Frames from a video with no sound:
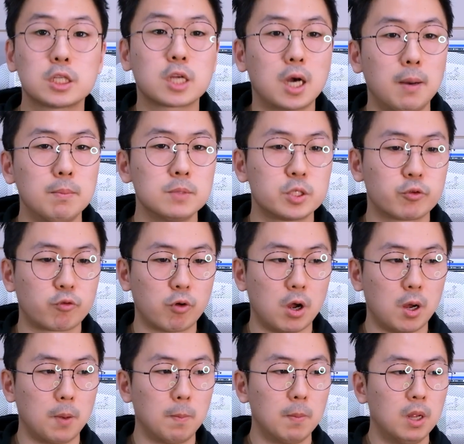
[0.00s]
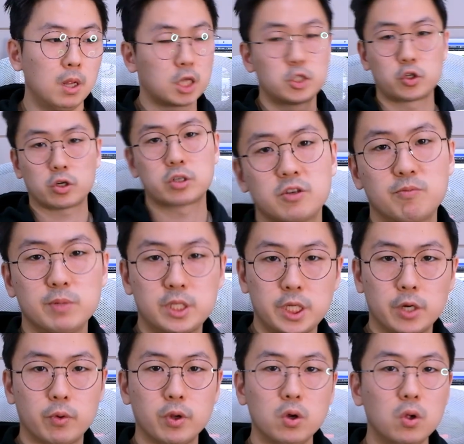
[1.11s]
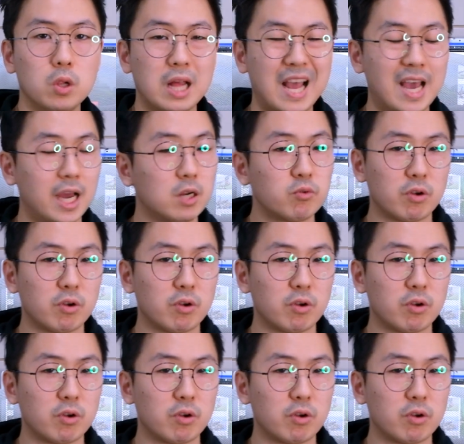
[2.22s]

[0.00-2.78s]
comes from constructive material and